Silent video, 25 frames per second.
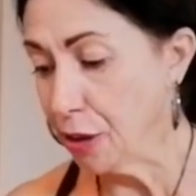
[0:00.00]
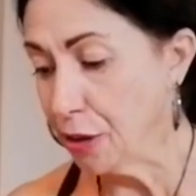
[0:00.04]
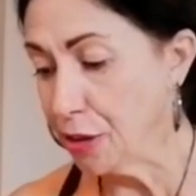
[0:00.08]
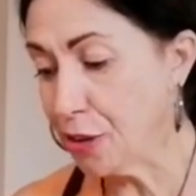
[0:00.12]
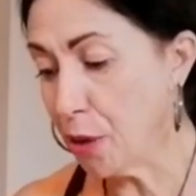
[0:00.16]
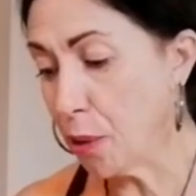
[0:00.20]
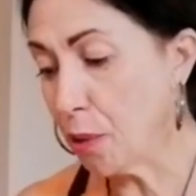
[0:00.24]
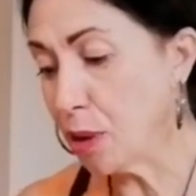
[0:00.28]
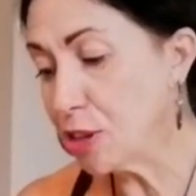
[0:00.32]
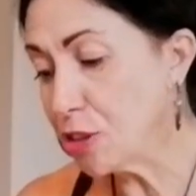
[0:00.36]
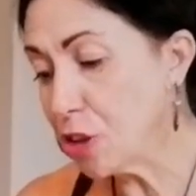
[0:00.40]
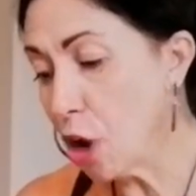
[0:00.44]

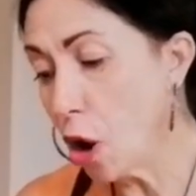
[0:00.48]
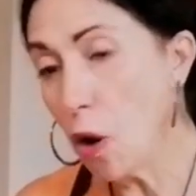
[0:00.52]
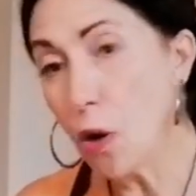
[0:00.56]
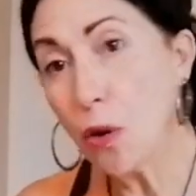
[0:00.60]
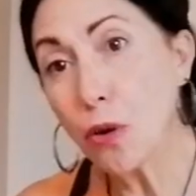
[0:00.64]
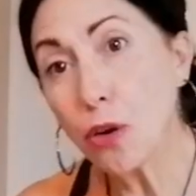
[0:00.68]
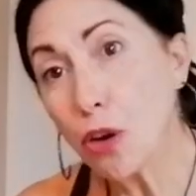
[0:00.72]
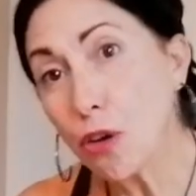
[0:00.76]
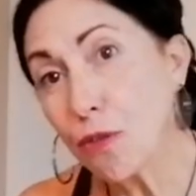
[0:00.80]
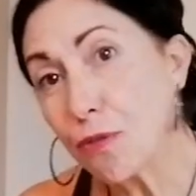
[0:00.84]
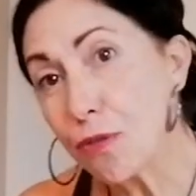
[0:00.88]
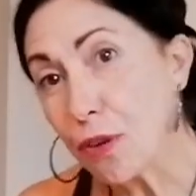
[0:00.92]
So in
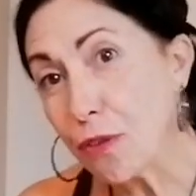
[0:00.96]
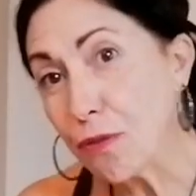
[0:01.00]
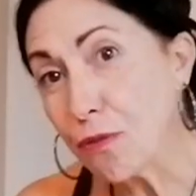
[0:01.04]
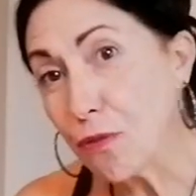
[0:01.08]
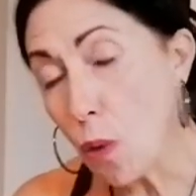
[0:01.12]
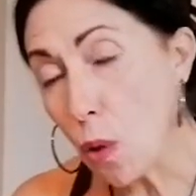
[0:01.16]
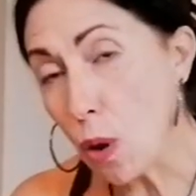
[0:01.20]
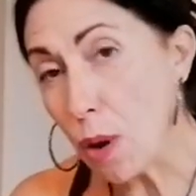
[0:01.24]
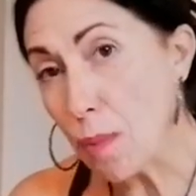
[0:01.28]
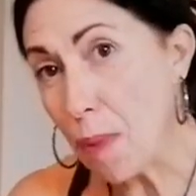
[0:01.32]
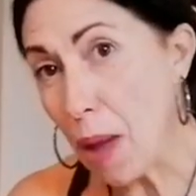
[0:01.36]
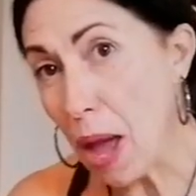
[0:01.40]
total, for
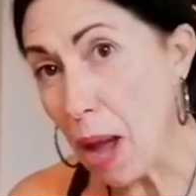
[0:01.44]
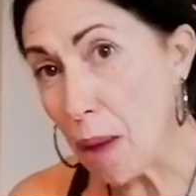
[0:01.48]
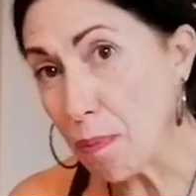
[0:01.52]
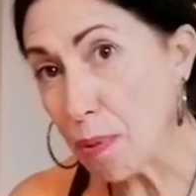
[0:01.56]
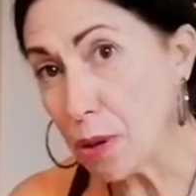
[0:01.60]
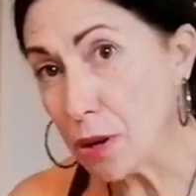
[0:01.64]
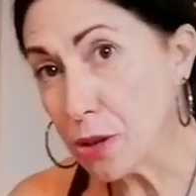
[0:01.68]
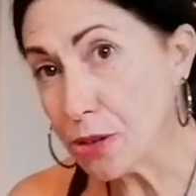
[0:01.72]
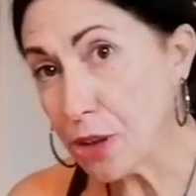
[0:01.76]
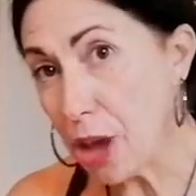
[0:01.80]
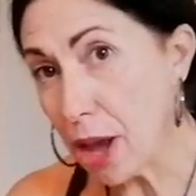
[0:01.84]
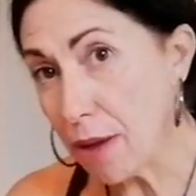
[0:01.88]
4
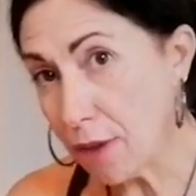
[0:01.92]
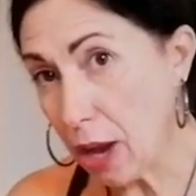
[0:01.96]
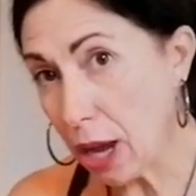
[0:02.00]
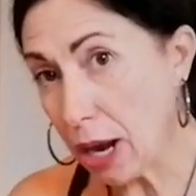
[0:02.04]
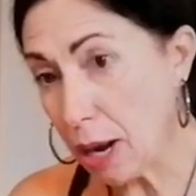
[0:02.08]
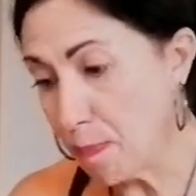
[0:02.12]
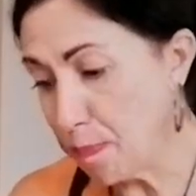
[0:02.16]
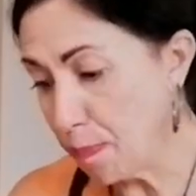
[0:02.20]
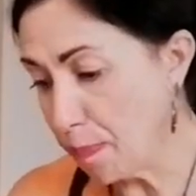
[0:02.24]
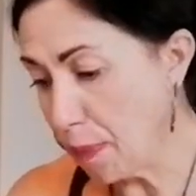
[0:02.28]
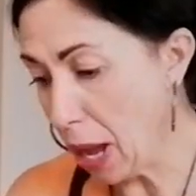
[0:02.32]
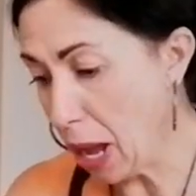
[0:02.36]
peppers, I've
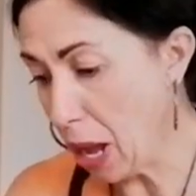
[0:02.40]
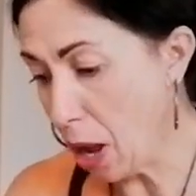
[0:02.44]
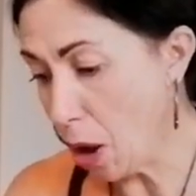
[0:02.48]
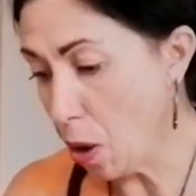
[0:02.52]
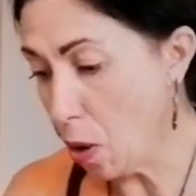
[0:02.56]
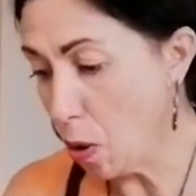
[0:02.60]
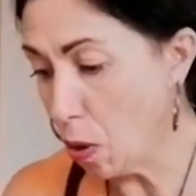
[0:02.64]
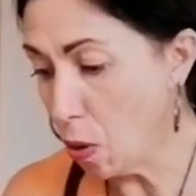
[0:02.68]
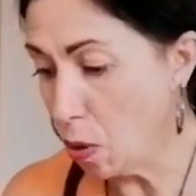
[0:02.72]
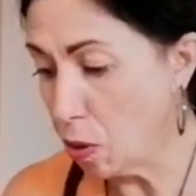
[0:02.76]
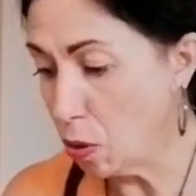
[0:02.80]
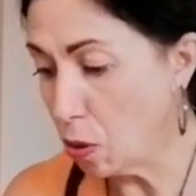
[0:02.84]
got
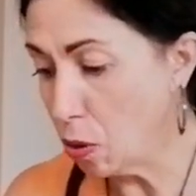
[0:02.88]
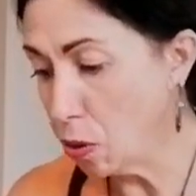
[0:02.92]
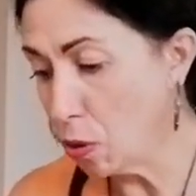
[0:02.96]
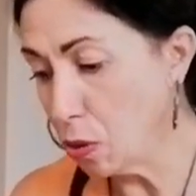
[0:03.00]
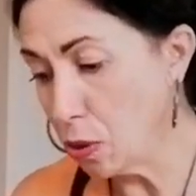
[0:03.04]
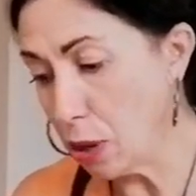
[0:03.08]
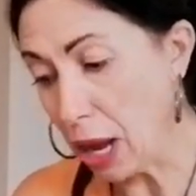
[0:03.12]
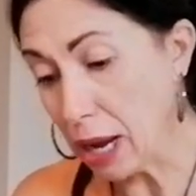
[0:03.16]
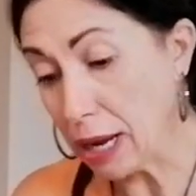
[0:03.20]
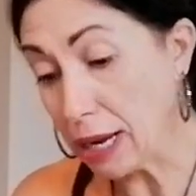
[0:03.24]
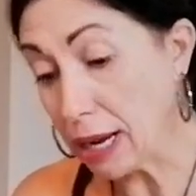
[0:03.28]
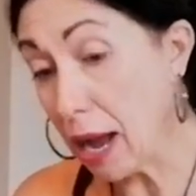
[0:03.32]

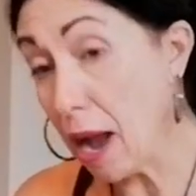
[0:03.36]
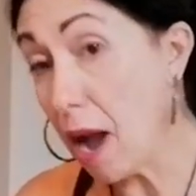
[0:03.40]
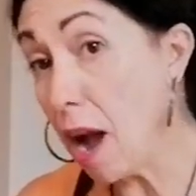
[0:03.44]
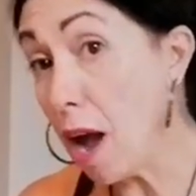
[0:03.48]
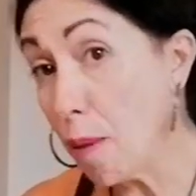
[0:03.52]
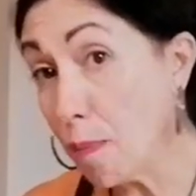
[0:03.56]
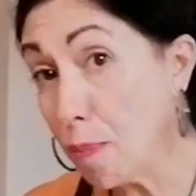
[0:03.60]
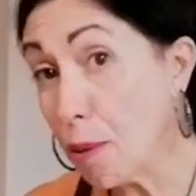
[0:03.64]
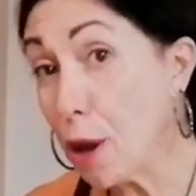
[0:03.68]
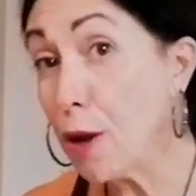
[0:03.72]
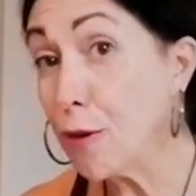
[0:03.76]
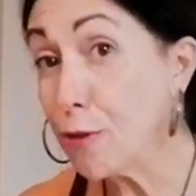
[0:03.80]
about a
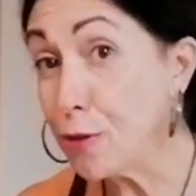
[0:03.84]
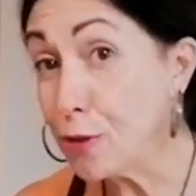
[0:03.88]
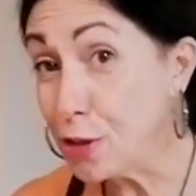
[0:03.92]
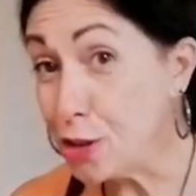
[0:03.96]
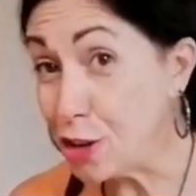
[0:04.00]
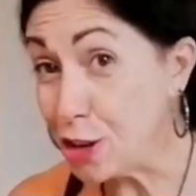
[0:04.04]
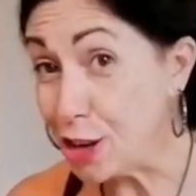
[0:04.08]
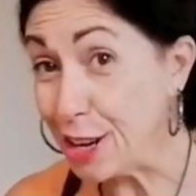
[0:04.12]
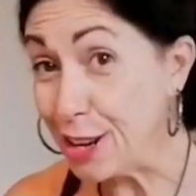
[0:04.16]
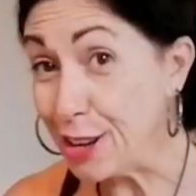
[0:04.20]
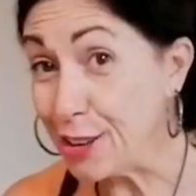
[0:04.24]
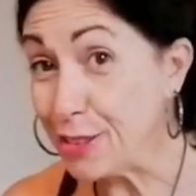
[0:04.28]
cup of
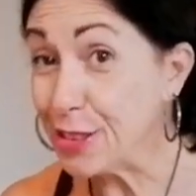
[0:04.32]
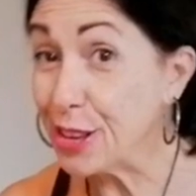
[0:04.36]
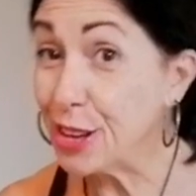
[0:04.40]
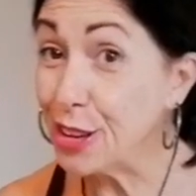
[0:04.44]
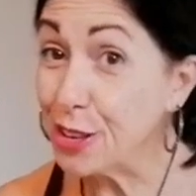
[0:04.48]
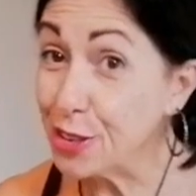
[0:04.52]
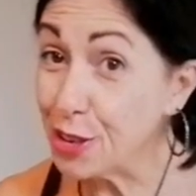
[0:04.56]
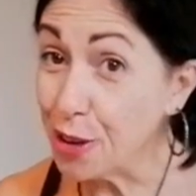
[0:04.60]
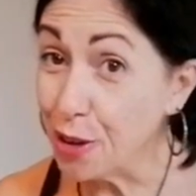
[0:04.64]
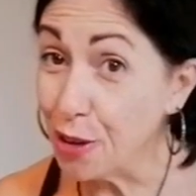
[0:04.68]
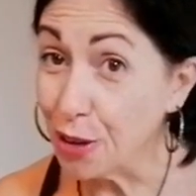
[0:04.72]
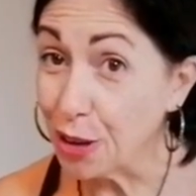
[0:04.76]
cheese
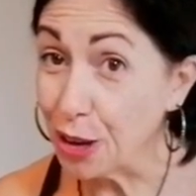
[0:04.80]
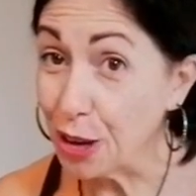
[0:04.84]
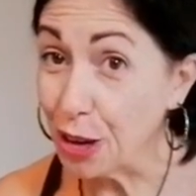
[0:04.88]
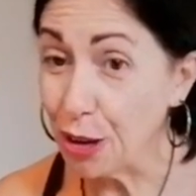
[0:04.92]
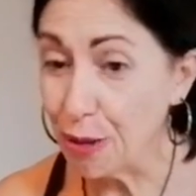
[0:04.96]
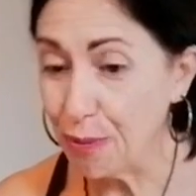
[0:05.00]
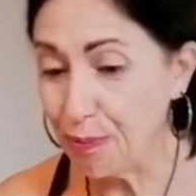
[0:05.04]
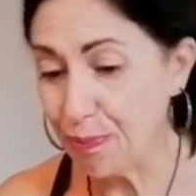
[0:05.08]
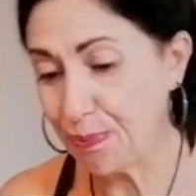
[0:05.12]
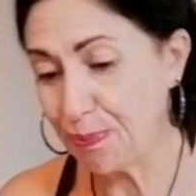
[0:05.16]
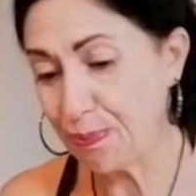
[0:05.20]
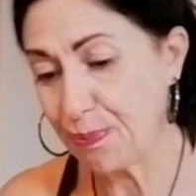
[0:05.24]
in
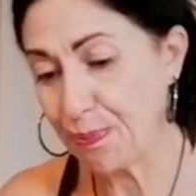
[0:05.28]
total.